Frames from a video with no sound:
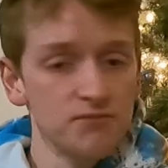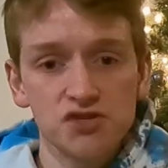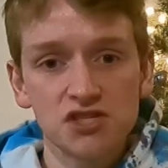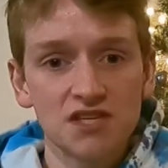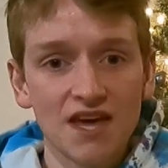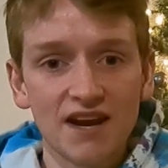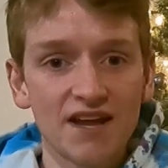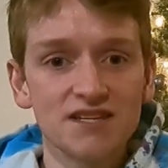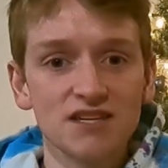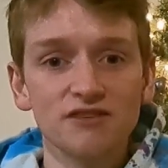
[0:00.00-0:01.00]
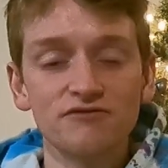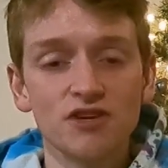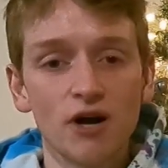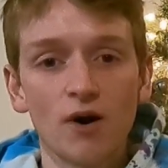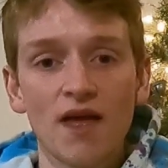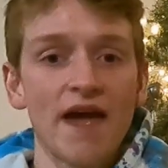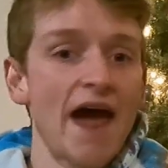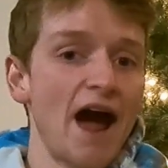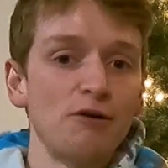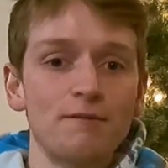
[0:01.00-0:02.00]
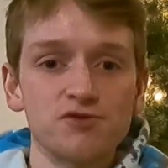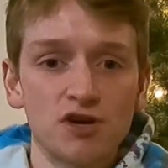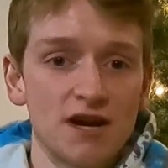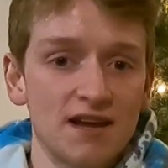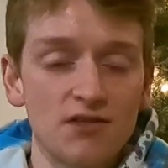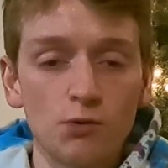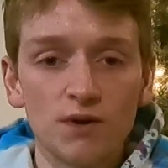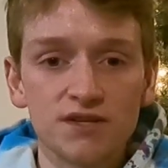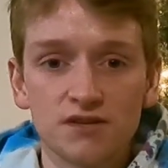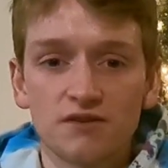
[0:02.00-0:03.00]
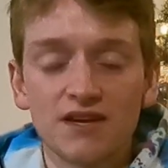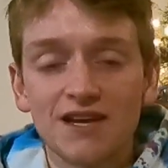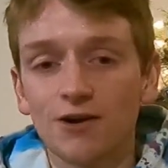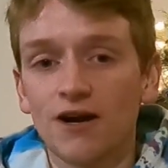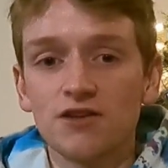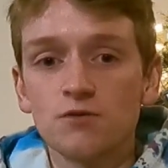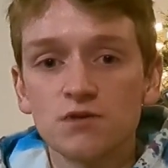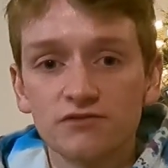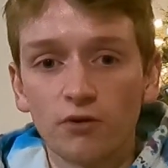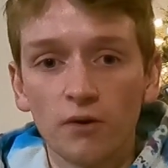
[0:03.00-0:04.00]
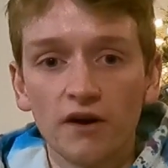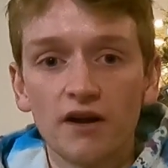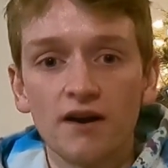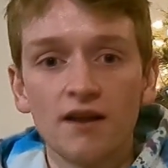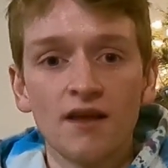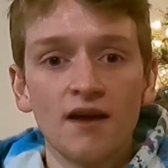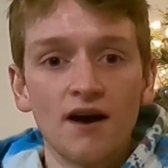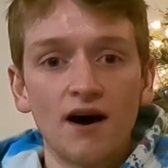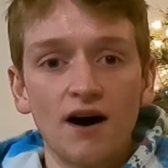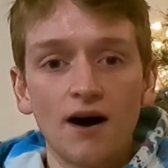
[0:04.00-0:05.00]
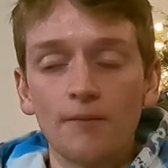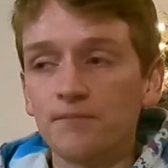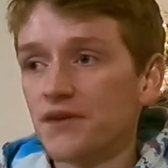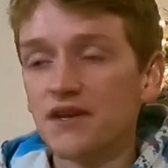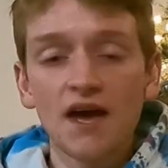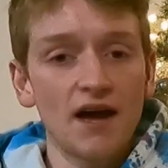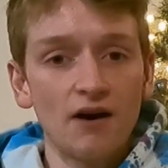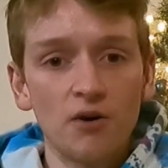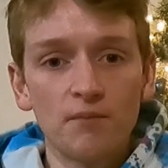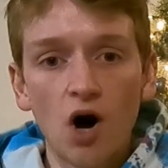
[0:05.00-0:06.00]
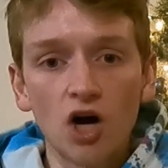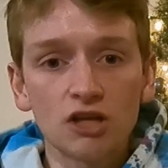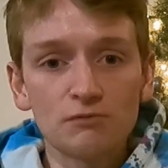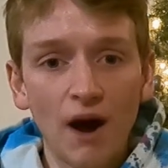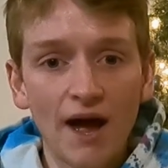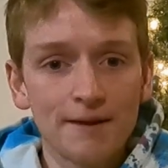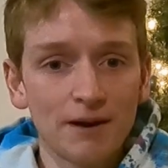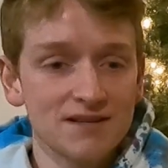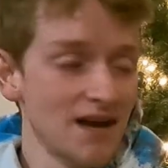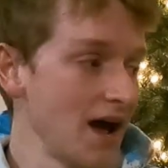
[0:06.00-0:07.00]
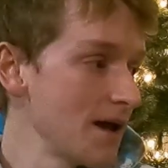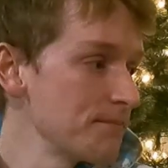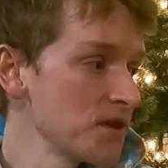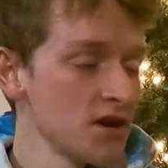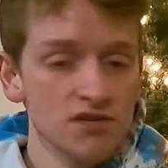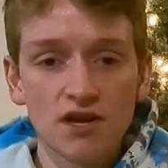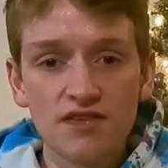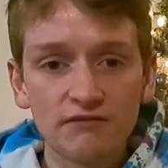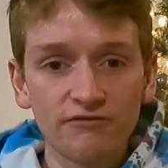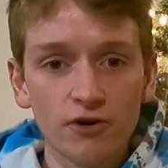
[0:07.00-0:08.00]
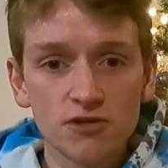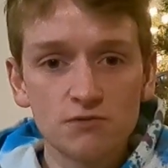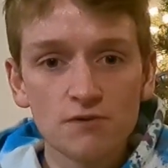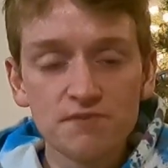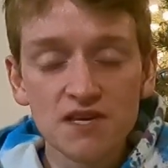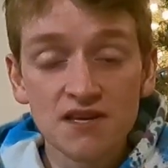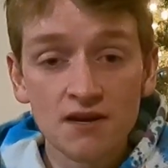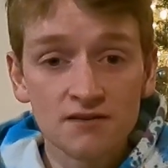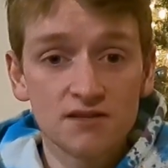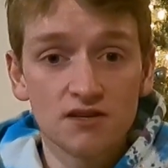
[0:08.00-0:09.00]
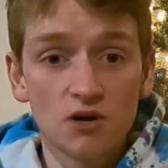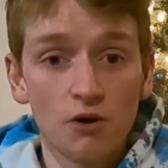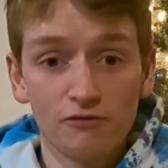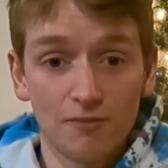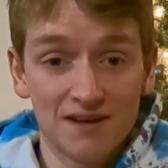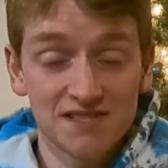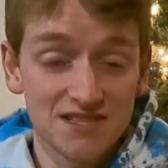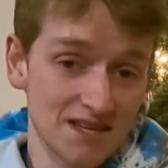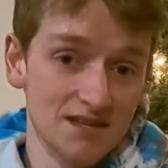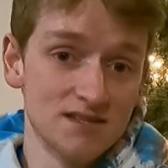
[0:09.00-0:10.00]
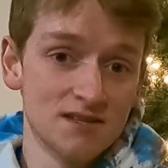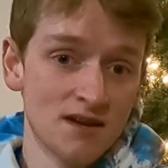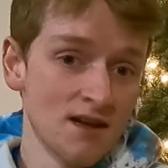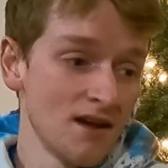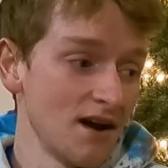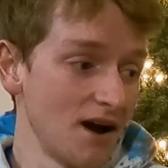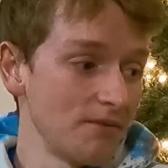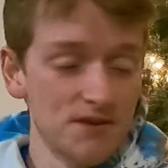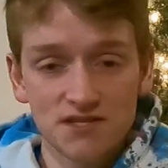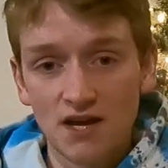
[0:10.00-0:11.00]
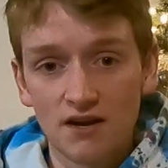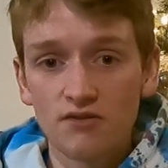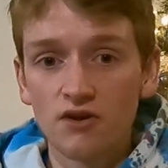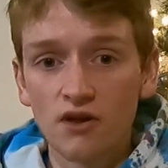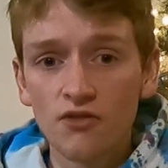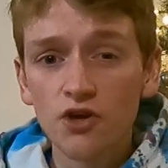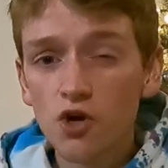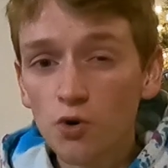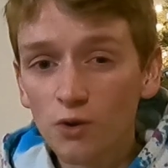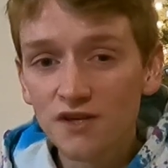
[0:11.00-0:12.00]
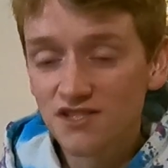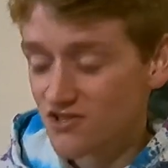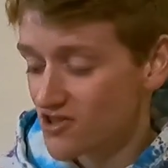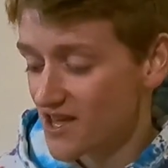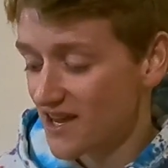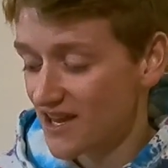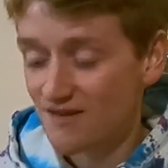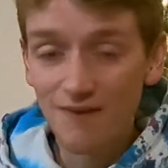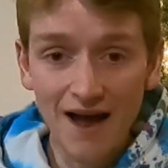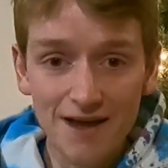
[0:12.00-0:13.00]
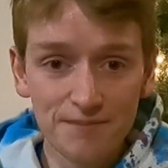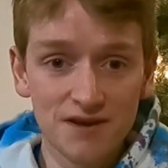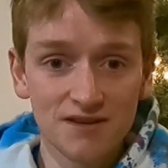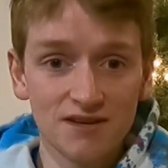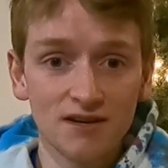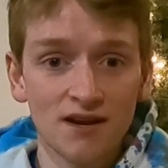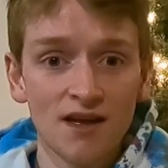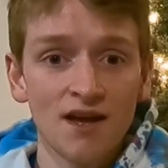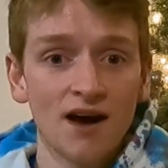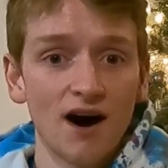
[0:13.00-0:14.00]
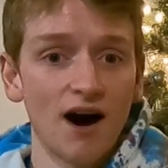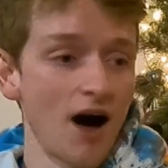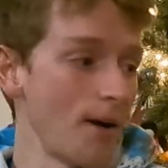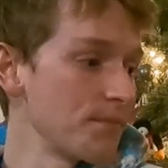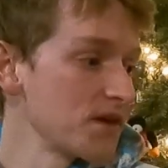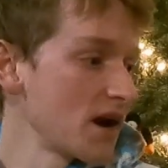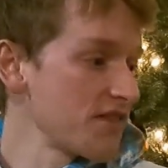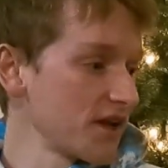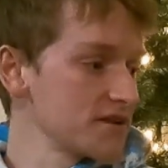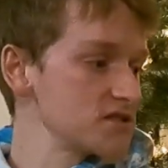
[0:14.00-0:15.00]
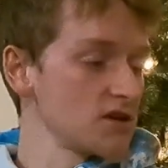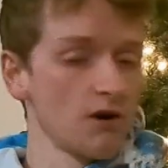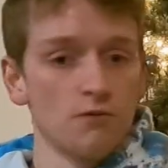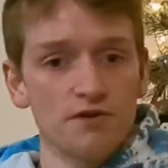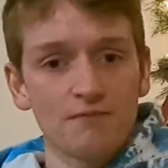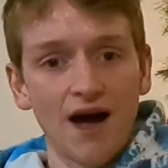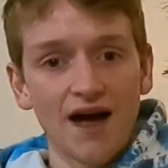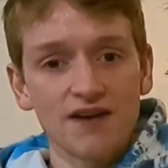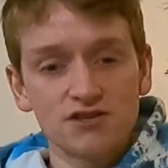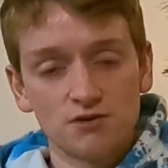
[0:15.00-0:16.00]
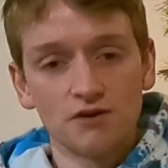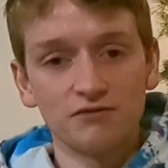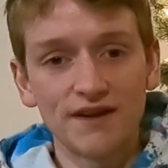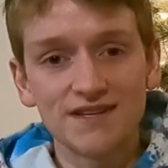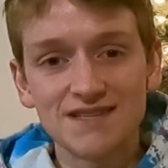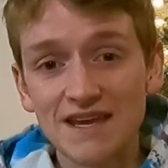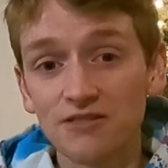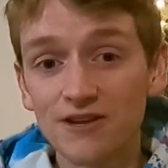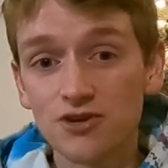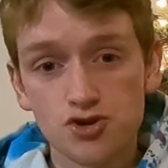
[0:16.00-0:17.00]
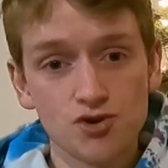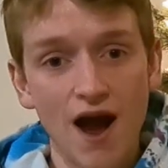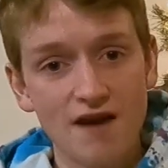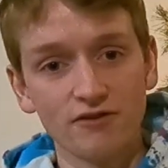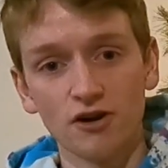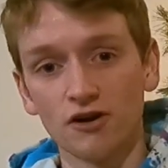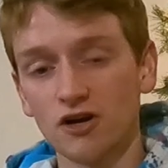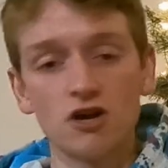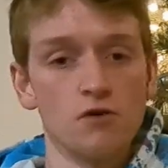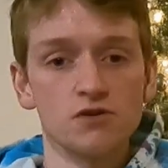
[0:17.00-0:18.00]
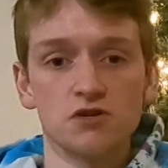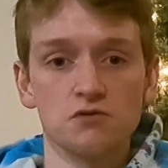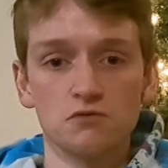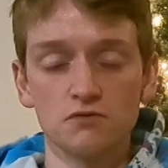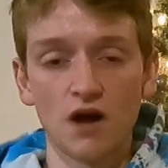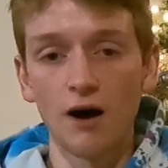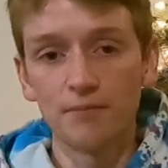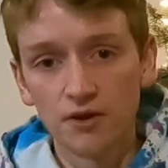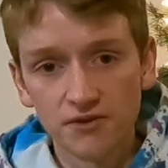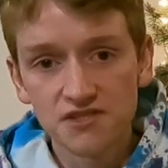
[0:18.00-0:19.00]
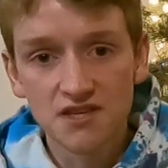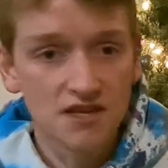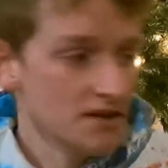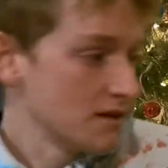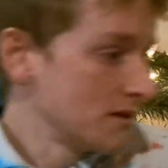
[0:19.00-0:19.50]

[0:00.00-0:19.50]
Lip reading: Just to get an idea of, how I'm training in the winter, the gear I use for it, and yeah, how I'm occupying my time. So I think first would be to go over my skis. That's kind of the coolest thing in my opinion. And I thought I'd start with my sort of like daily driver go-to uphill ski.